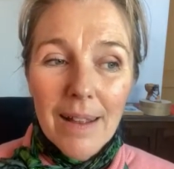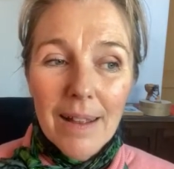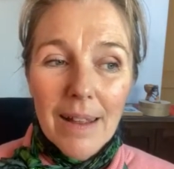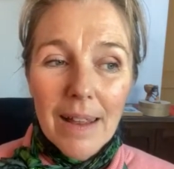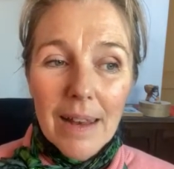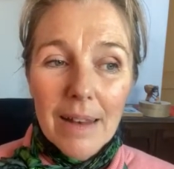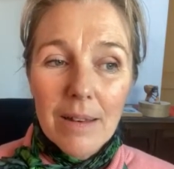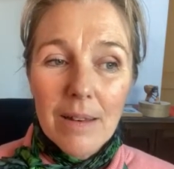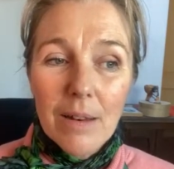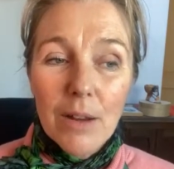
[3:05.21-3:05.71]

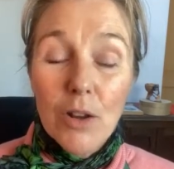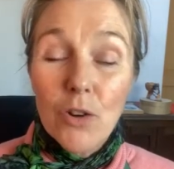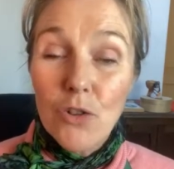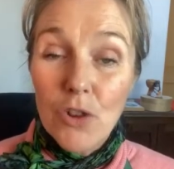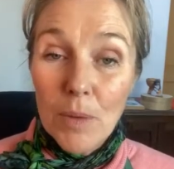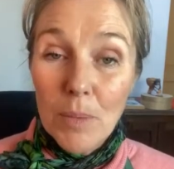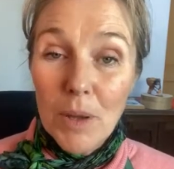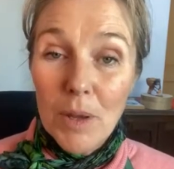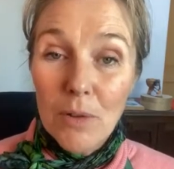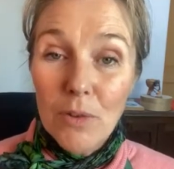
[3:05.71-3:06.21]
it
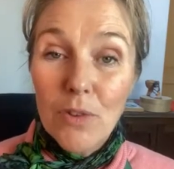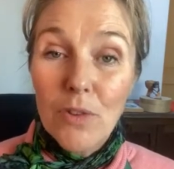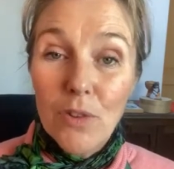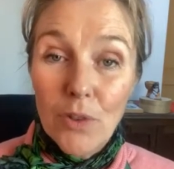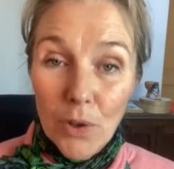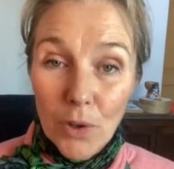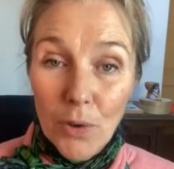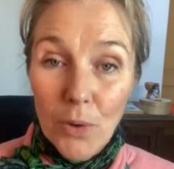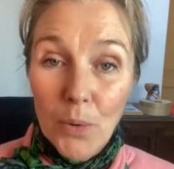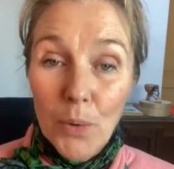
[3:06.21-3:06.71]
contributes
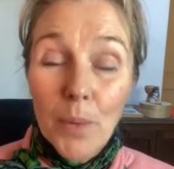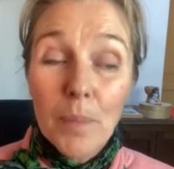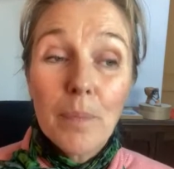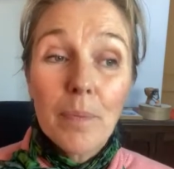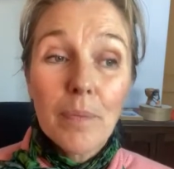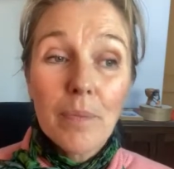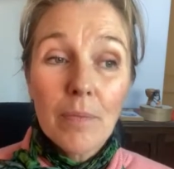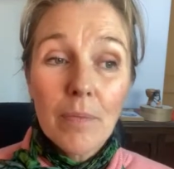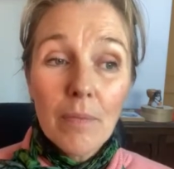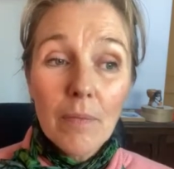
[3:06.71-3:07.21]
to,
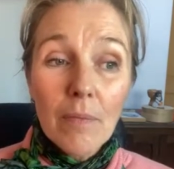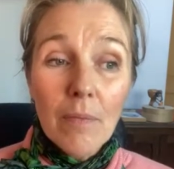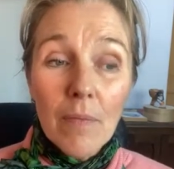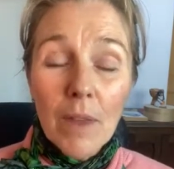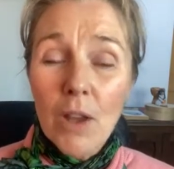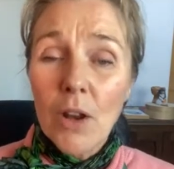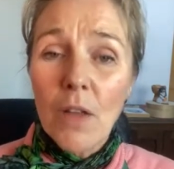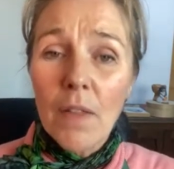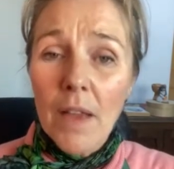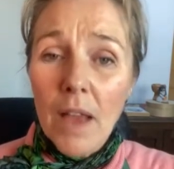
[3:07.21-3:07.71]

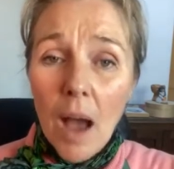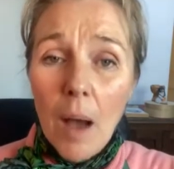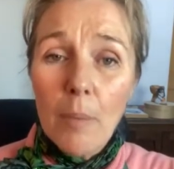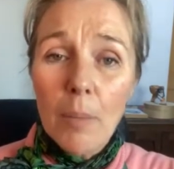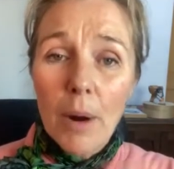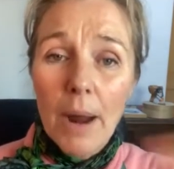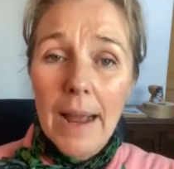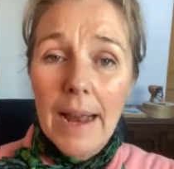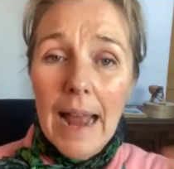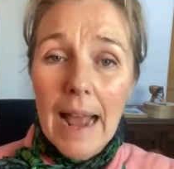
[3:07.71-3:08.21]
the gut-brain